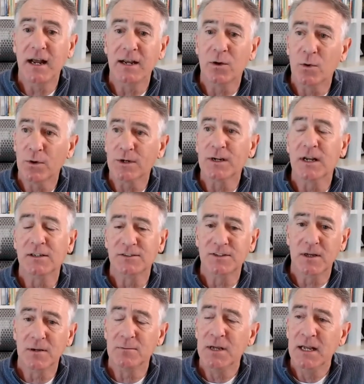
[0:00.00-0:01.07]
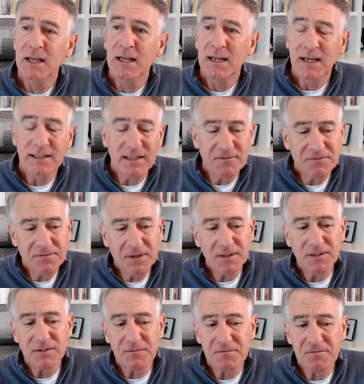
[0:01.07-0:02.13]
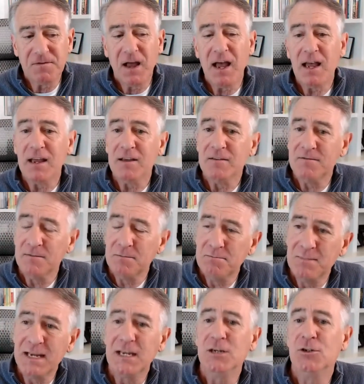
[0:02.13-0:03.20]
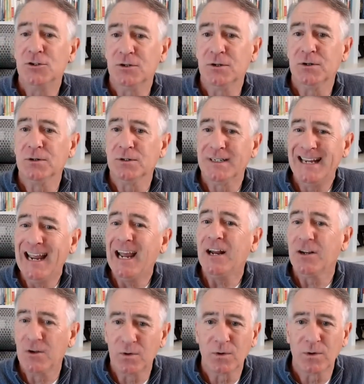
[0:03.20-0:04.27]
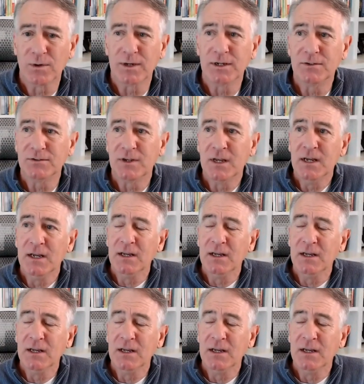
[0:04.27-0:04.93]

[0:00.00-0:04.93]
I organized them, and they fell into five major categories